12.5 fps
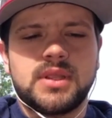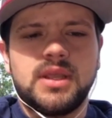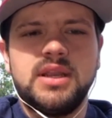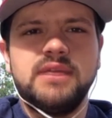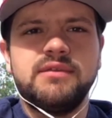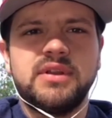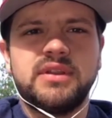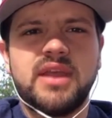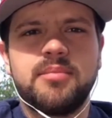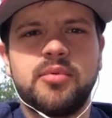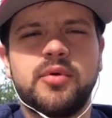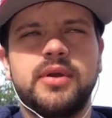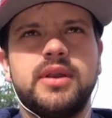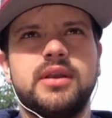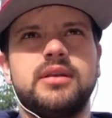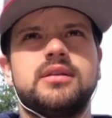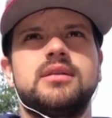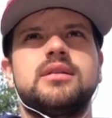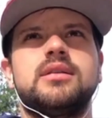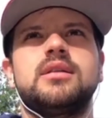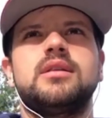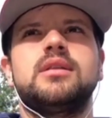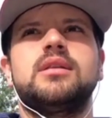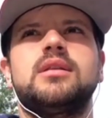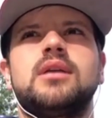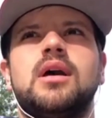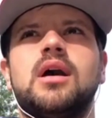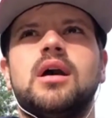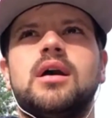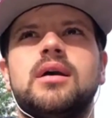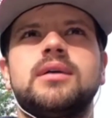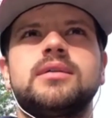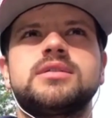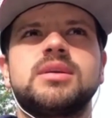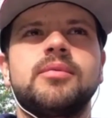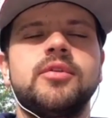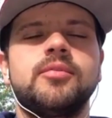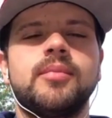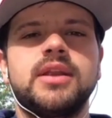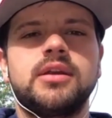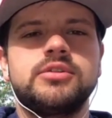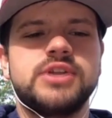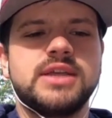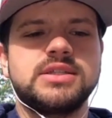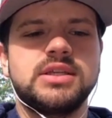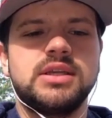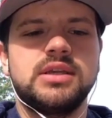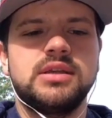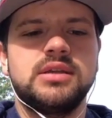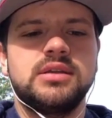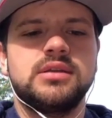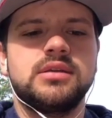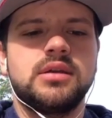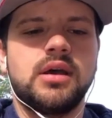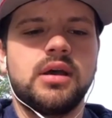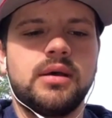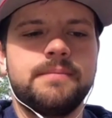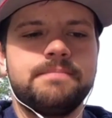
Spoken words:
And even at that point, uh, some of you might know Jesse, um,